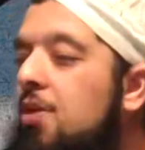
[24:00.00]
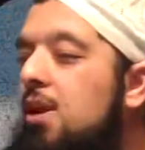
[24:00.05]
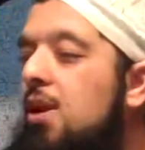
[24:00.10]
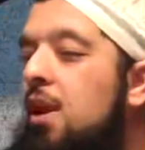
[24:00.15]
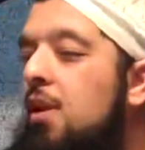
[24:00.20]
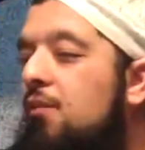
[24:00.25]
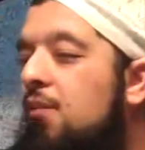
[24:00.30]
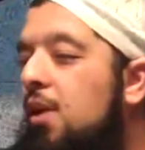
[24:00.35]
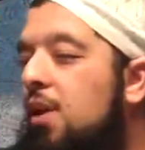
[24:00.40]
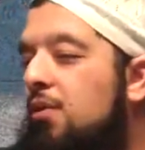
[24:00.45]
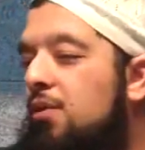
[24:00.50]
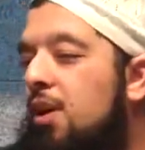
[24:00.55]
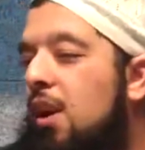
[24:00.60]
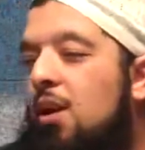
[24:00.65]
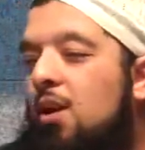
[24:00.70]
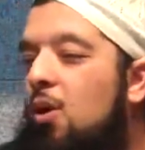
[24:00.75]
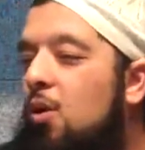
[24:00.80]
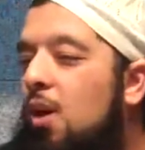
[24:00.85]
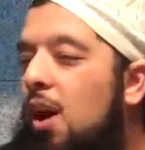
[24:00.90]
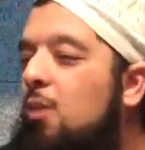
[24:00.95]
and then he feels
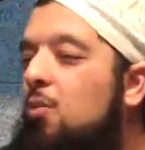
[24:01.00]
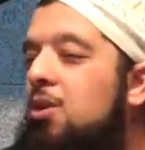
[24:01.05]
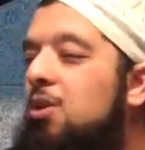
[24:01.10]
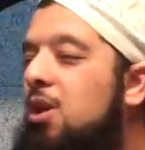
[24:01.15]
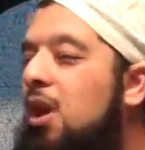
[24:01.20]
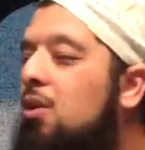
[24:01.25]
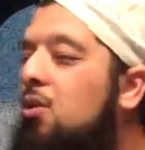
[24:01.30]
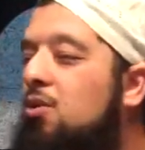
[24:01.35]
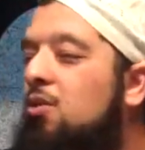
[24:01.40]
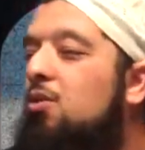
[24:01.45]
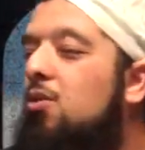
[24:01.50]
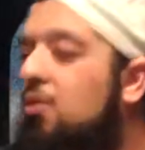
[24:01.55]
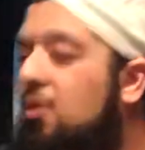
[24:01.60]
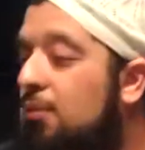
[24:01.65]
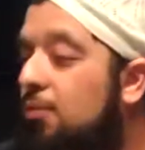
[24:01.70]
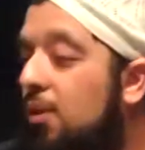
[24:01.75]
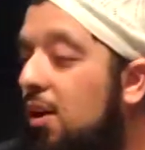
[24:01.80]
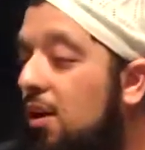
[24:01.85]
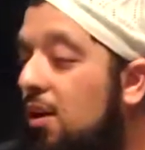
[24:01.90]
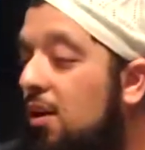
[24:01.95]
like, oh, I wish I could do
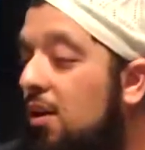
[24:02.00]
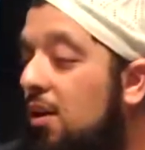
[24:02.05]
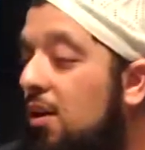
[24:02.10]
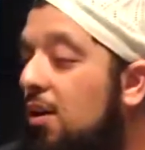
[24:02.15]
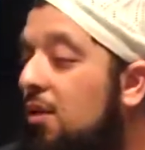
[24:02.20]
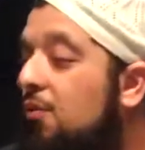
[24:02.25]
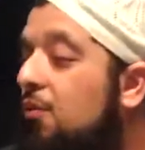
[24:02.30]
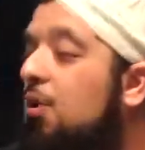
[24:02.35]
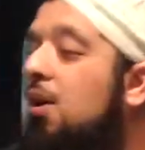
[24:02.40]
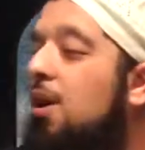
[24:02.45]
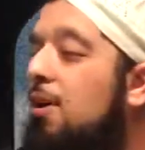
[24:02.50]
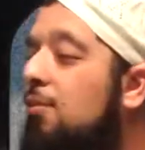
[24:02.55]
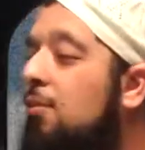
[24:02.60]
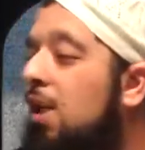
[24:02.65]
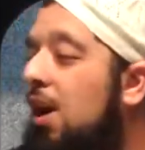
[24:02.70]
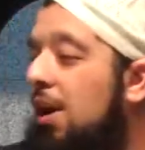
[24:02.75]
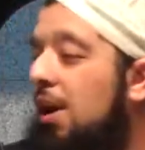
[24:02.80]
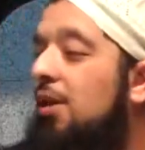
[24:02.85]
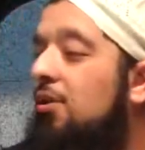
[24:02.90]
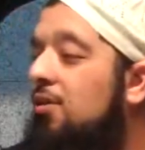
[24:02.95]
something for
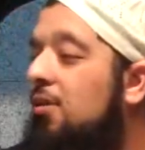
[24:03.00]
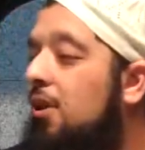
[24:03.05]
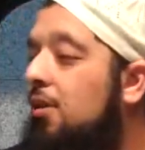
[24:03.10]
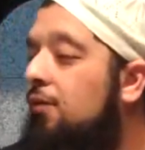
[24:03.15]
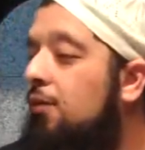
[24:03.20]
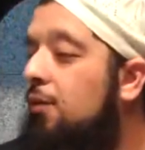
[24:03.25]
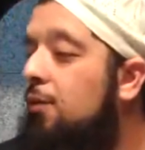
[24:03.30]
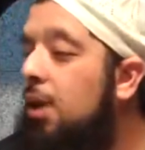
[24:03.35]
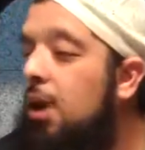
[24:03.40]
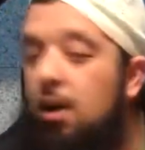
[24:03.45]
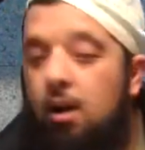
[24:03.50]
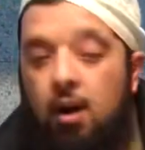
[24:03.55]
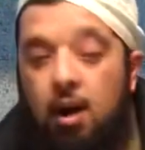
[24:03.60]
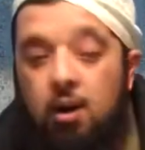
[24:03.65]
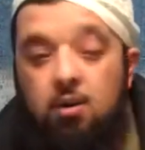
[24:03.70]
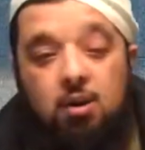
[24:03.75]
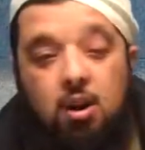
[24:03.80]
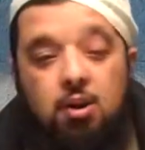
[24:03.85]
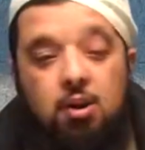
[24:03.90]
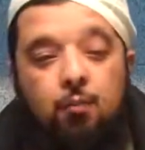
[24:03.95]
him like he's done for me.
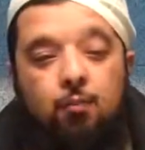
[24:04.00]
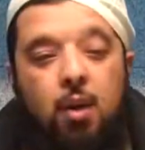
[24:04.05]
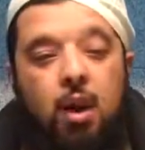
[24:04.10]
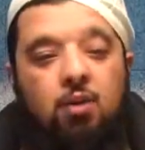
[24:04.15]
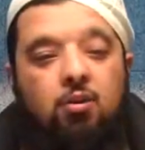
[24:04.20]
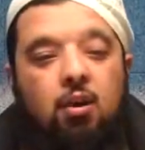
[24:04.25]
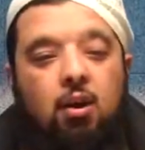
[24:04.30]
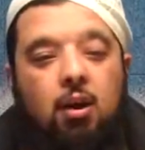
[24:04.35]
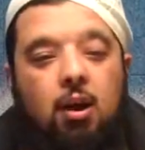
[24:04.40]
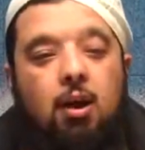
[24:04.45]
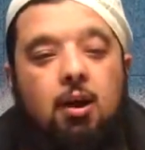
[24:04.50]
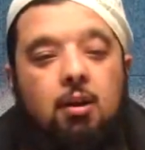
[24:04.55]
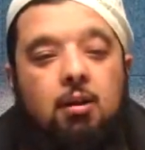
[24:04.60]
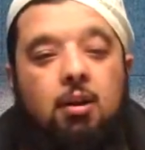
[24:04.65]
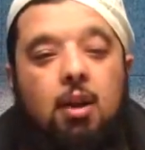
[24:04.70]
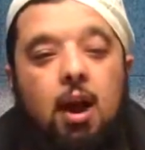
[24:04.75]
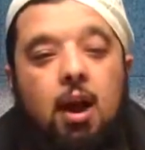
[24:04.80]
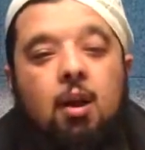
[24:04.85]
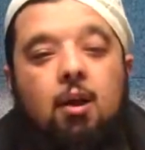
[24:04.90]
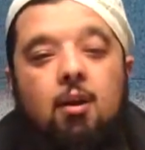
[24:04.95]
It's such a basic
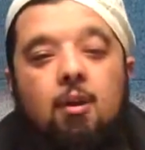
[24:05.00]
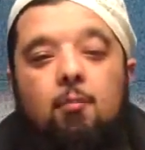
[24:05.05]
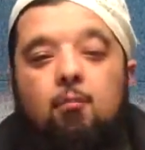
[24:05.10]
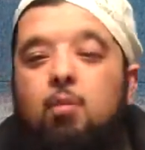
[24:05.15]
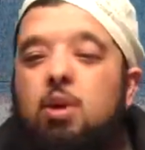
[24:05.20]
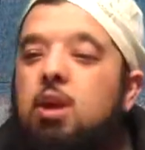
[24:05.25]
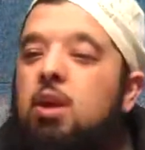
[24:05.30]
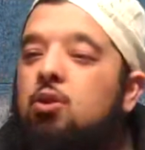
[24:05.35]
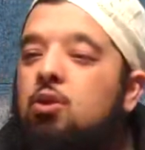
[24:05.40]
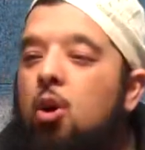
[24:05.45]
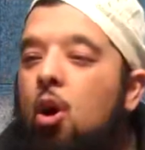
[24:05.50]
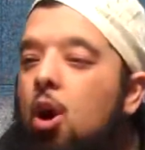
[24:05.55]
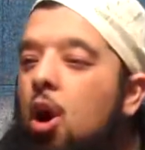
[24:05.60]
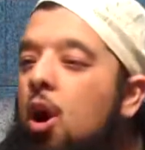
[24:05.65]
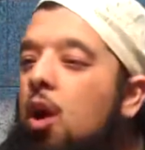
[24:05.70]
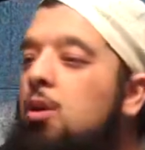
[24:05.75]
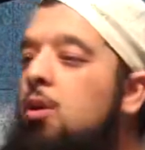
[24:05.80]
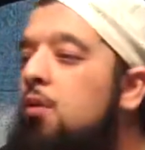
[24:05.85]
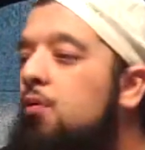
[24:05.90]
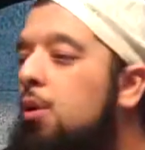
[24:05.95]
thing. But it's
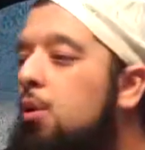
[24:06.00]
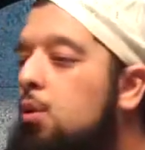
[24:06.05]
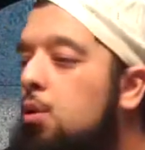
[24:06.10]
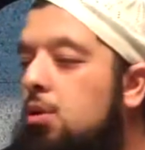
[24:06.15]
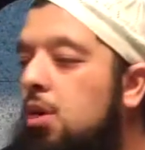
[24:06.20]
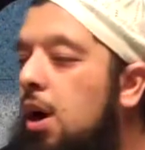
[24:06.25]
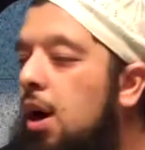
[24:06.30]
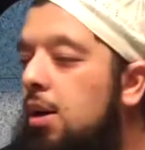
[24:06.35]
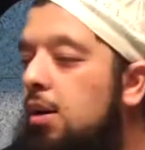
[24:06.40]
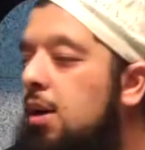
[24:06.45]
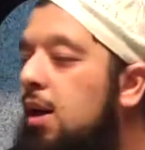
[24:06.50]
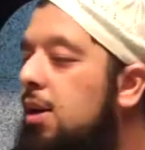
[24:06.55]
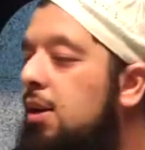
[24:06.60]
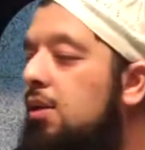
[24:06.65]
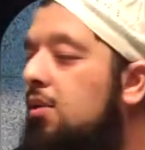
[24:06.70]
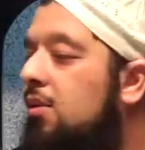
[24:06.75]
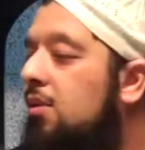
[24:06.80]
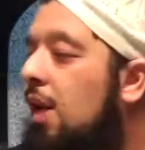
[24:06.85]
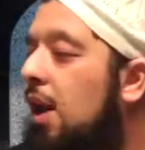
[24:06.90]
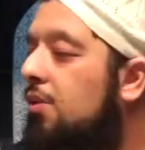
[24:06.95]
all over Quran,
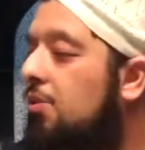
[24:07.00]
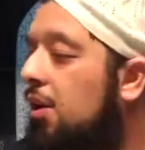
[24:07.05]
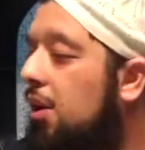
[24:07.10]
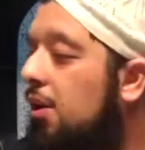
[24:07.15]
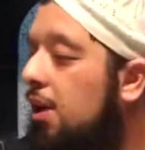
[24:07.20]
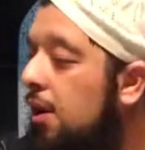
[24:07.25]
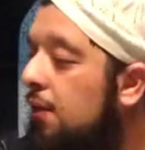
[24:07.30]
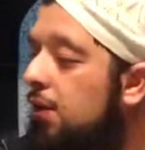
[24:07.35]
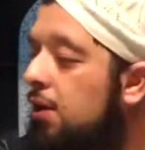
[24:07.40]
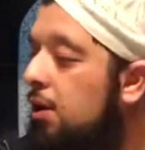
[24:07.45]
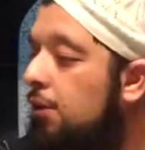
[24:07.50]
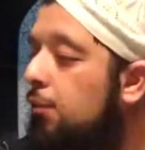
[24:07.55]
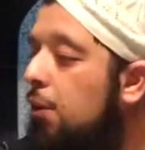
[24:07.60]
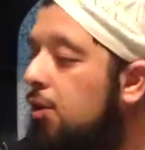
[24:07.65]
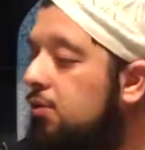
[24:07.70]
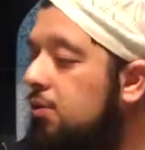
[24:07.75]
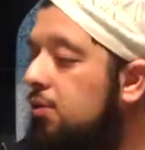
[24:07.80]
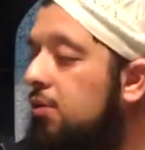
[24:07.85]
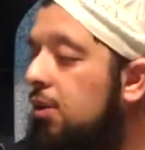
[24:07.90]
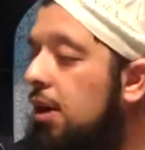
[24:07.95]
and it's not there. Even in
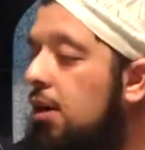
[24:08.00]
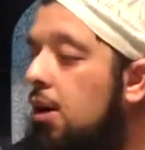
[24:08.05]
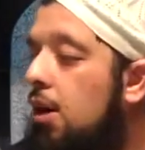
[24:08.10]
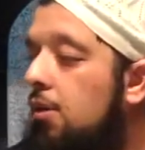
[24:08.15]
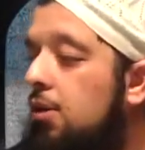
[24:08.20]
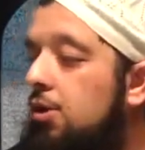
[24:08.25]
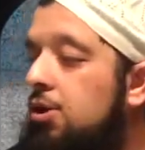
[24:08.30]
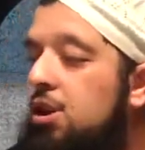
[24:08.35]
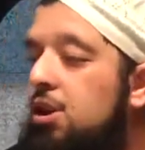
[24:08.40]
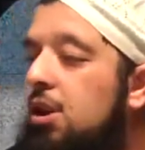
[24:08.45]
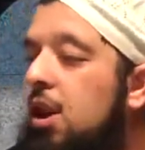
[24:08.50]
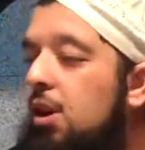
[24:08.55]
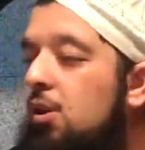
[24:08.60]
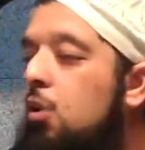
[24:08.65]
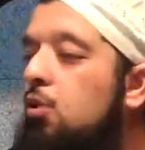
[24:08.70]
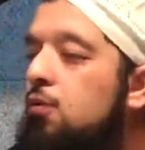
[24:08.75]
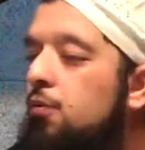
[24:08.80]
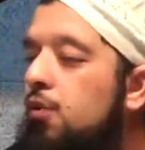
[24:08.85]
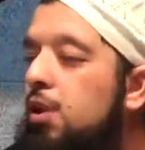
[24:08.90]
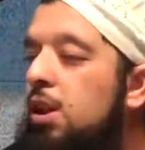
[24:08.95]
modern psychology, they
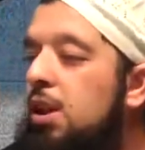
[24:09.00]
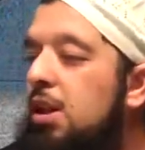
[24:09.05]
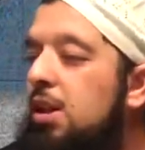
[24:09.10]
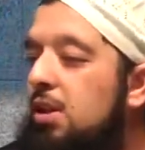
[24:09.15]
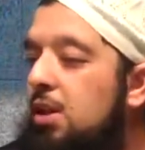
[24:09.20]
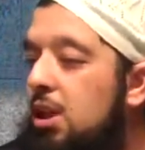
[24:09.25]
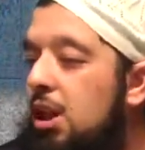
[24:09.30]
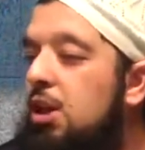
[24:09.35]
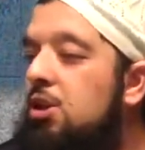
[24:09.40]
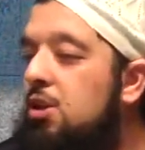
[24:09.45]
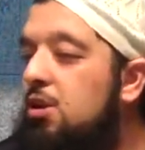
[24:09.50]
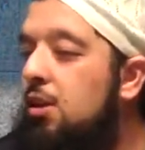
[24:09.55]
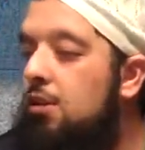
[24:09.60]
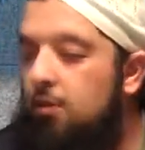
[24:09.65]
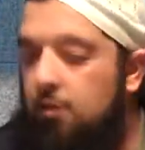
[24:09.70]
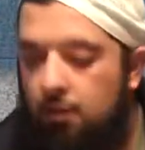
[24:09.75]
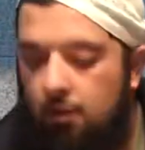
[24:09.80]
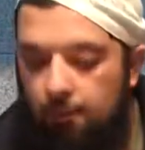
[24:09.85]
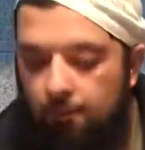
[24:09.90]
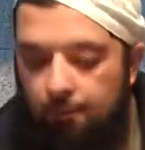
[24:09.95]
don't really teach
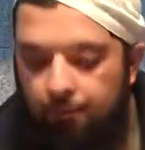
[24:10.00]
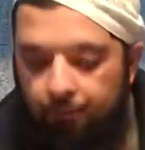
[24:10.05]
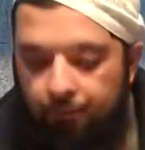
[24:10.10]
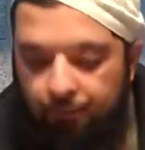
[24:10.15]
this.